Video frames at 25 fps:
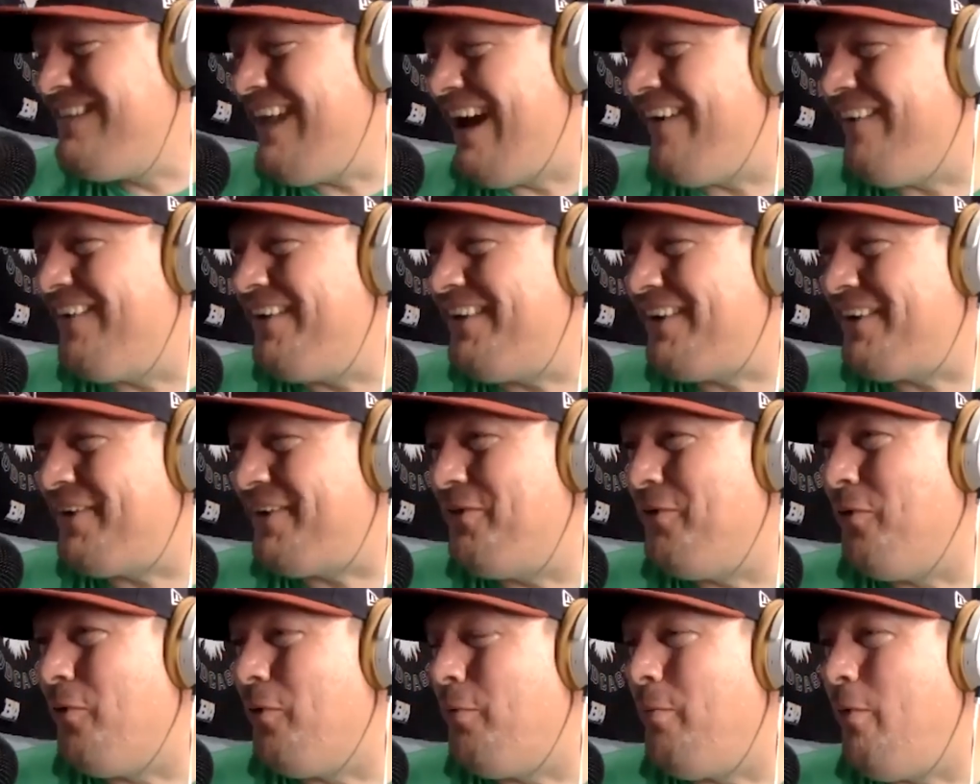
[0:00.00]
That was a
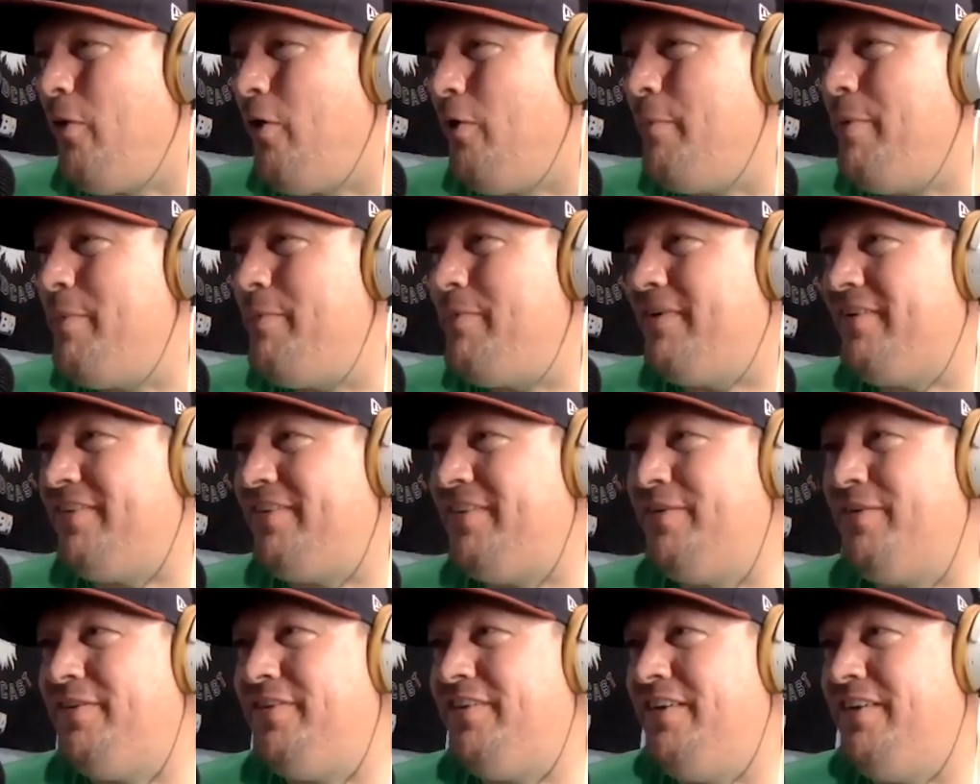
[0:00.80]
cool moment because
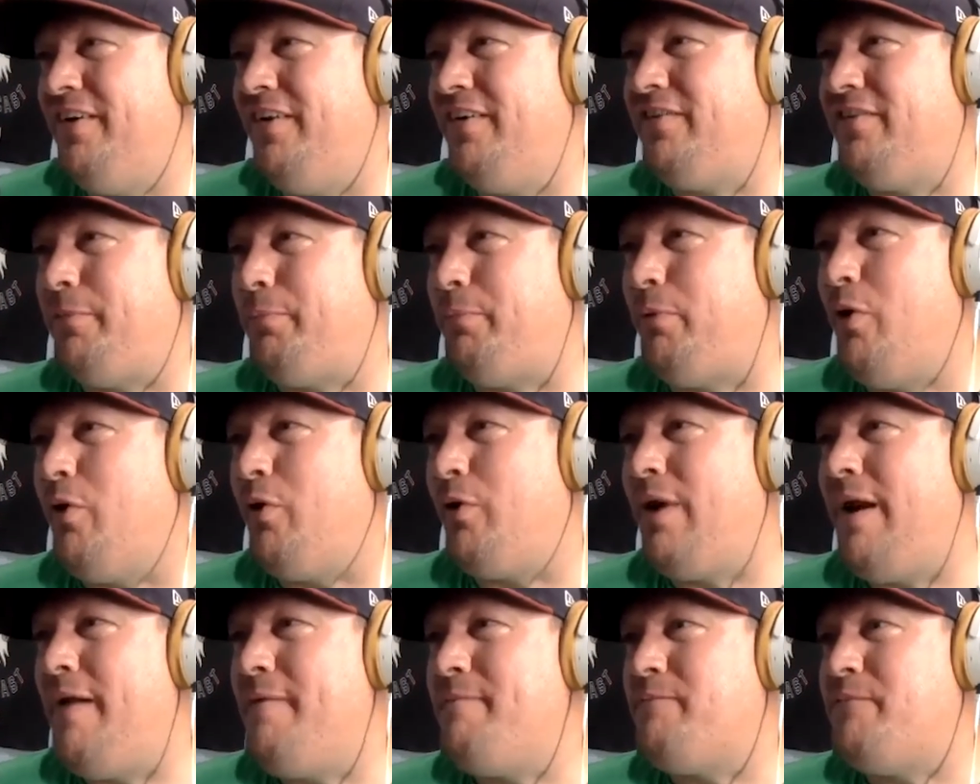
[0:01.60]
it was, you know, it's a
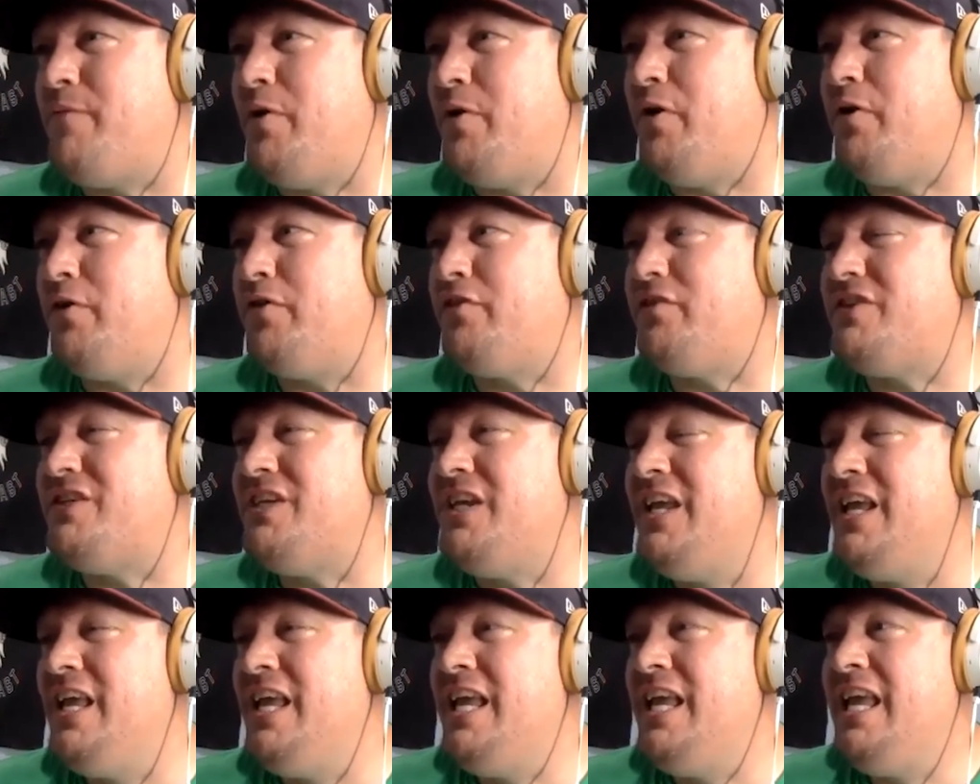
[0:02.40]
program first,
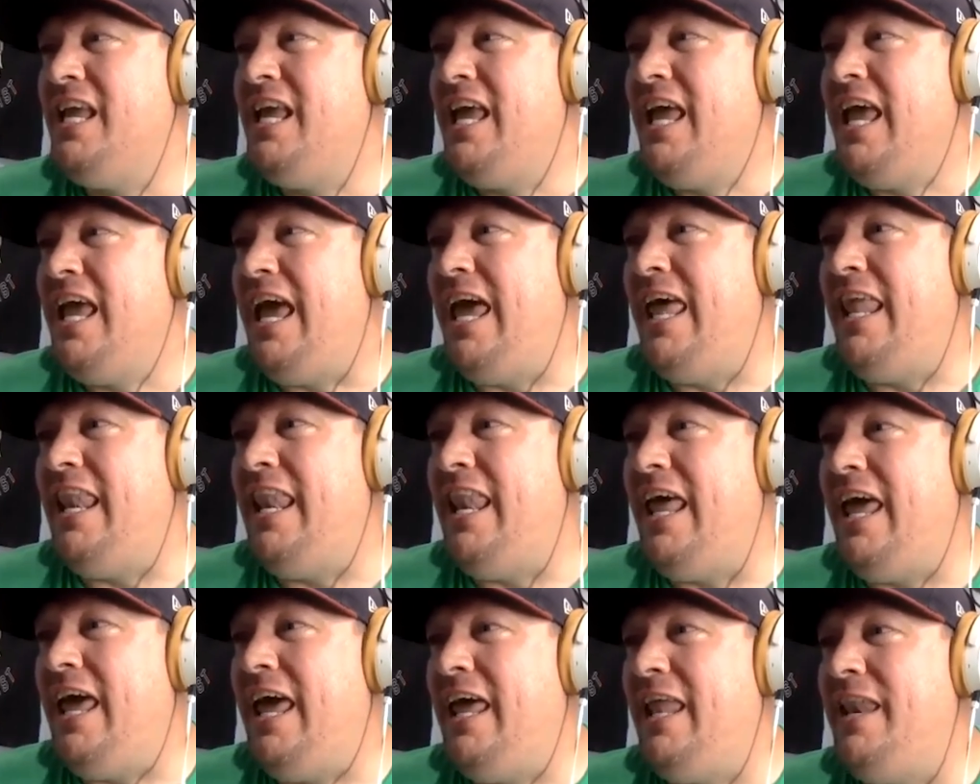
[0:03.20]
And
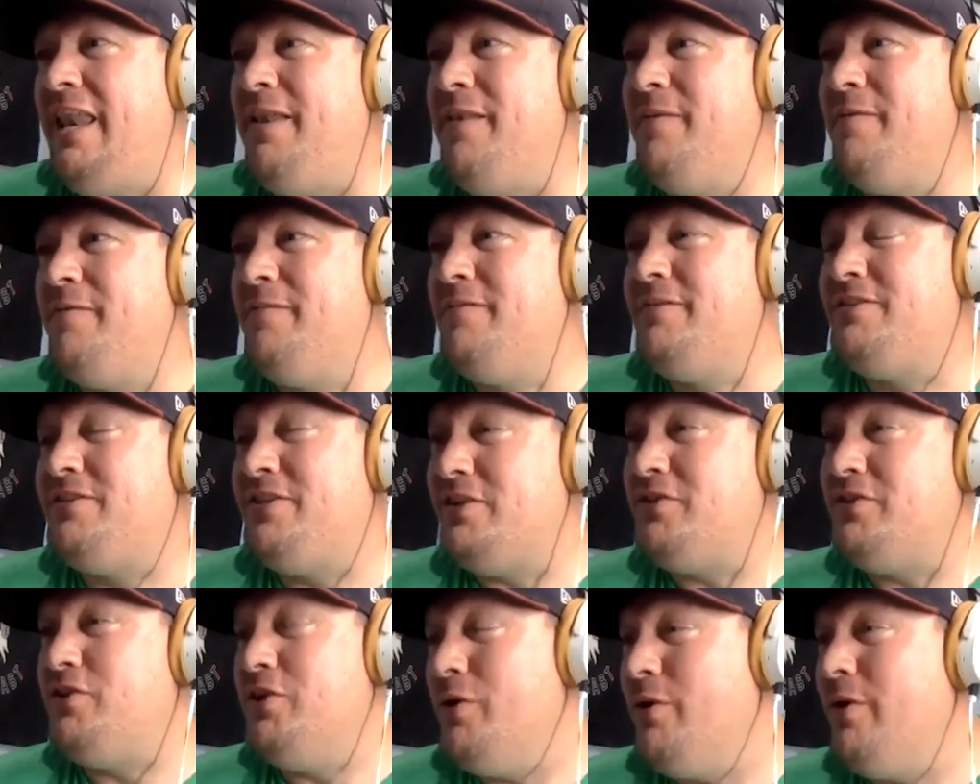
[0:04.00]
then
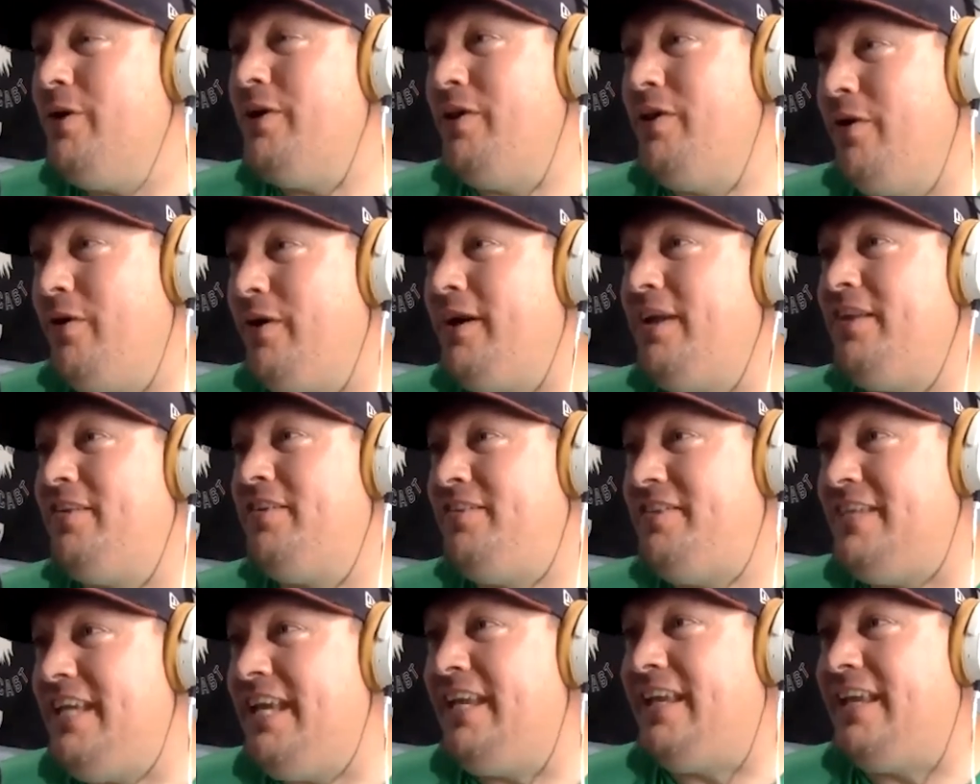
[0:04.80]
to do it, you know,
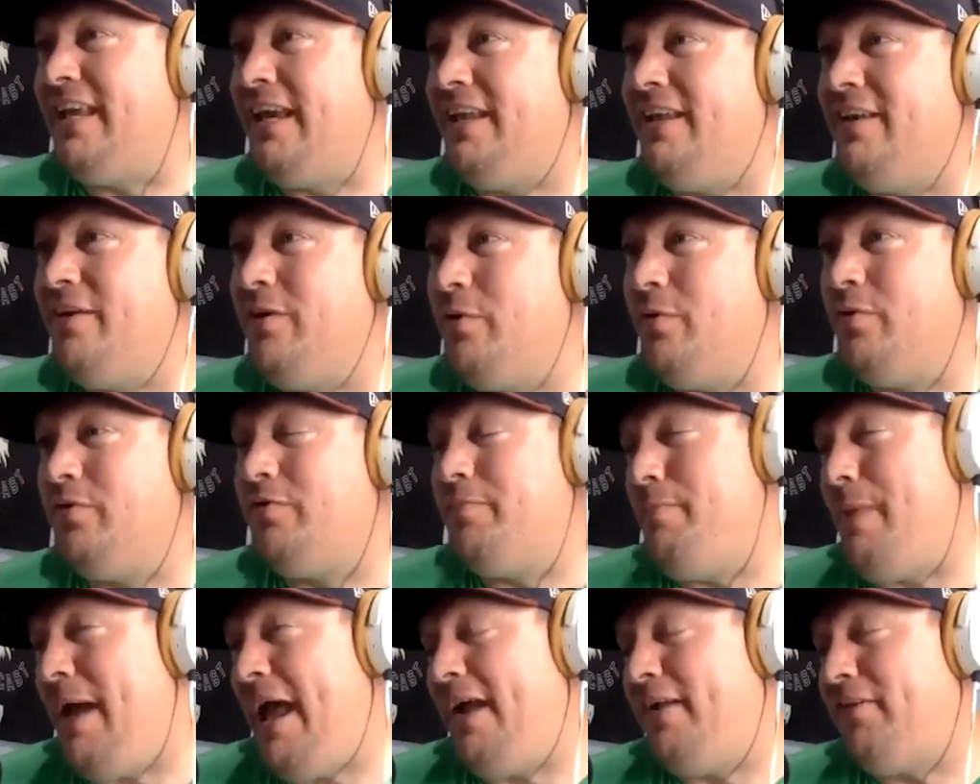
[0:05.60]
against Deakin, who's
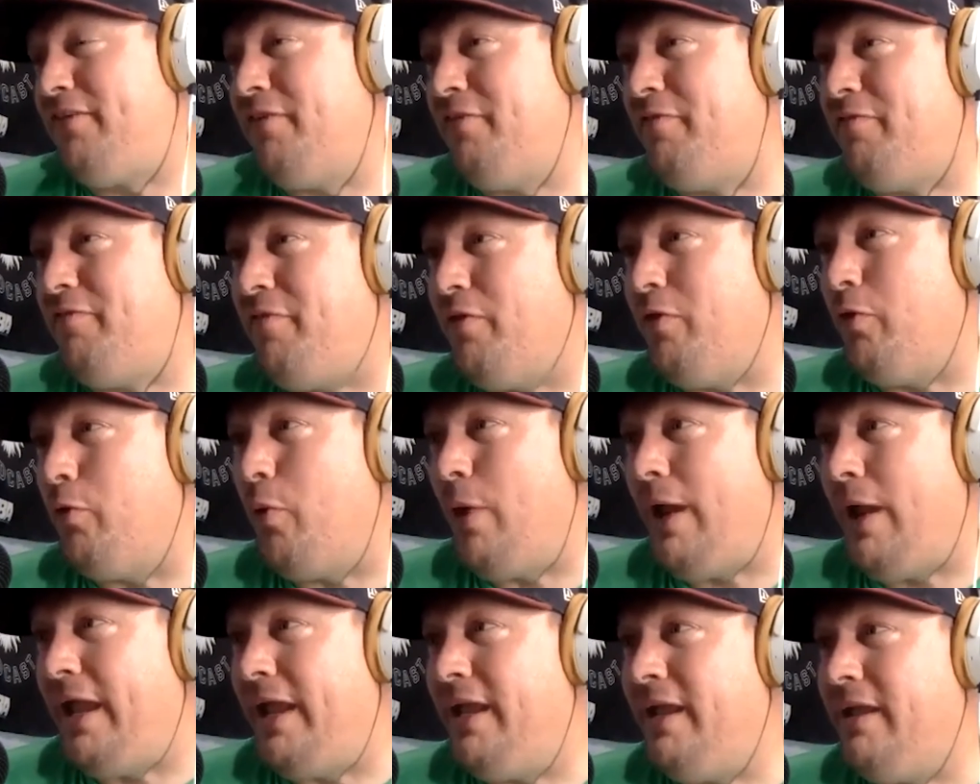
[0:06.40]
massive for the
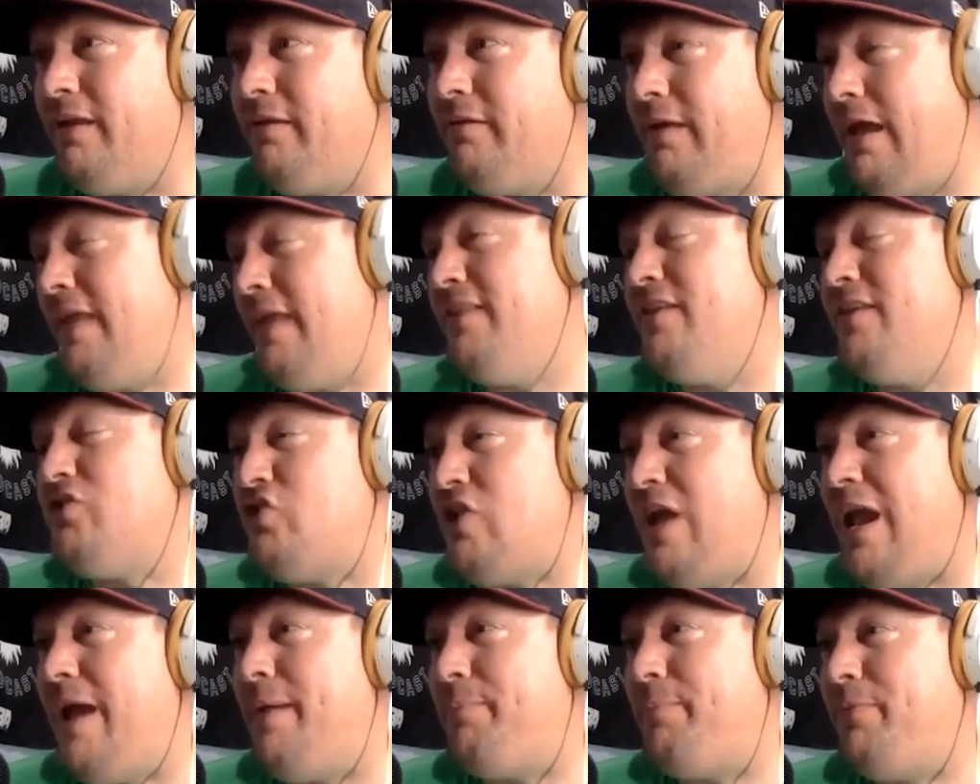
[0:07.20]
weight and the
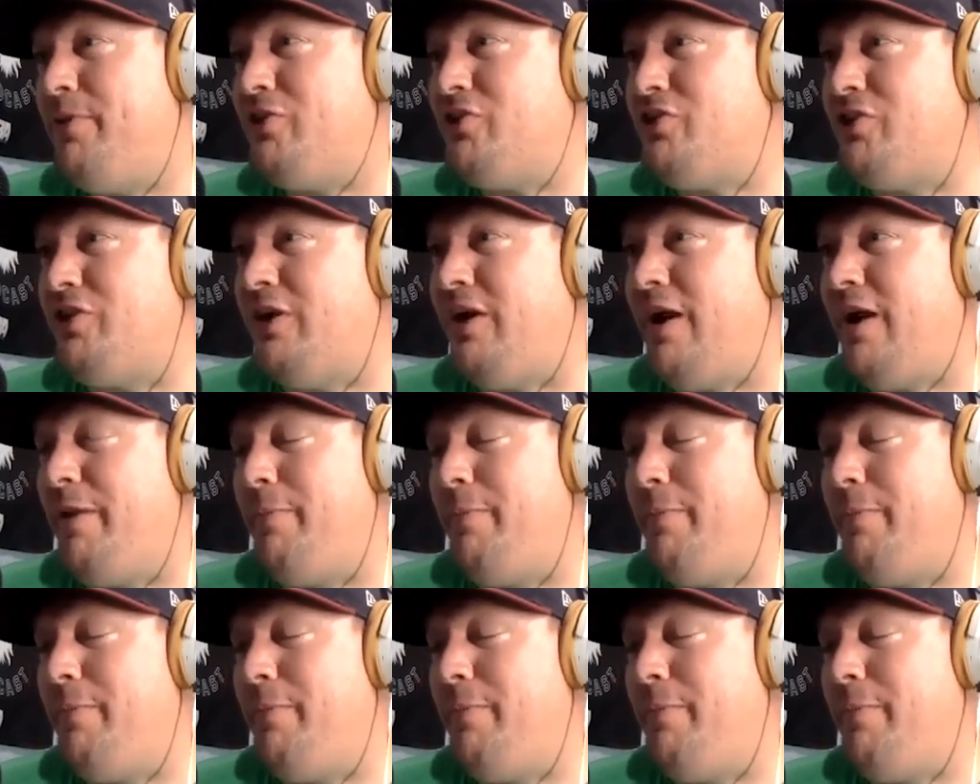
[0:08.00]
champ this year.